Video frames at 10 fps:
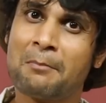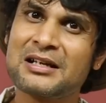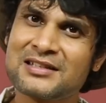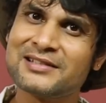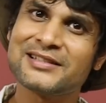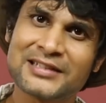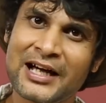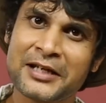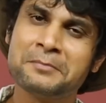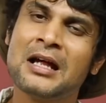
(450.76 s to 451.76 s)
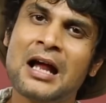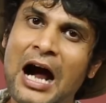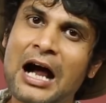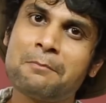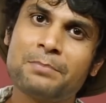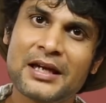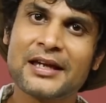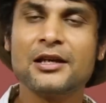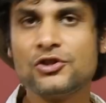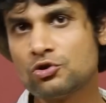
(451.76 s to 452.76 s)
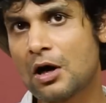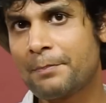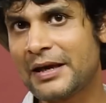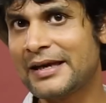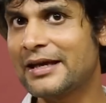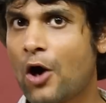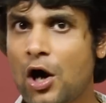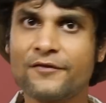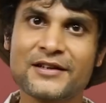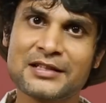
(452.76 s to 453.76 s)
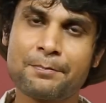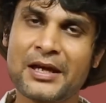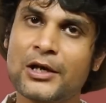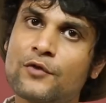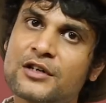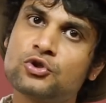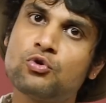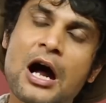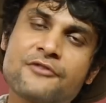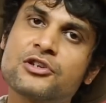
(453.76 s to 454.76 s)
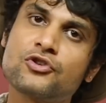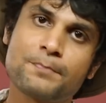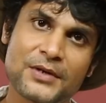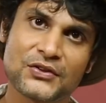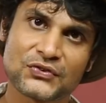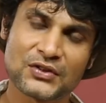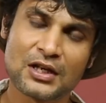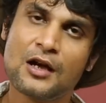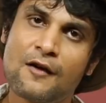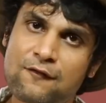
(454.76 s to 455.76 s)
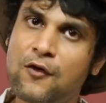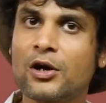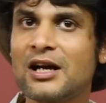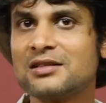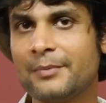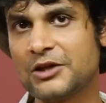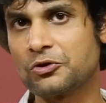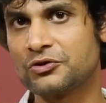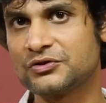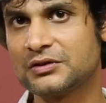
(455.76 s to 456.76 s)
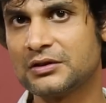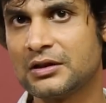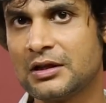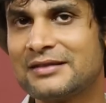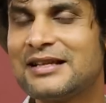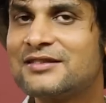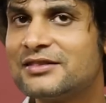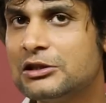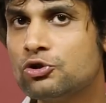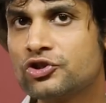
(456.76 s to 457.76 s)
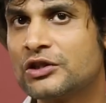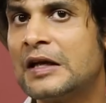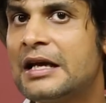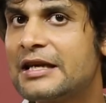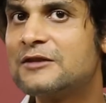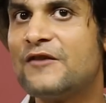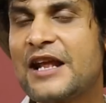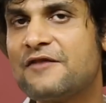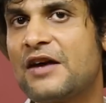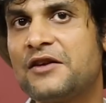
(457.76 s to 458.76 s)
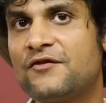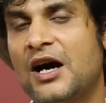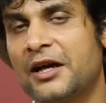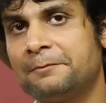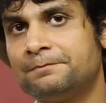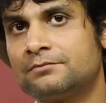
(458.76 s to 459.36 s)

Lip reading: But till the time I'm paying and you are paying and all of us are paying over 200 rupees for our tomatoes, that solution is very, very far.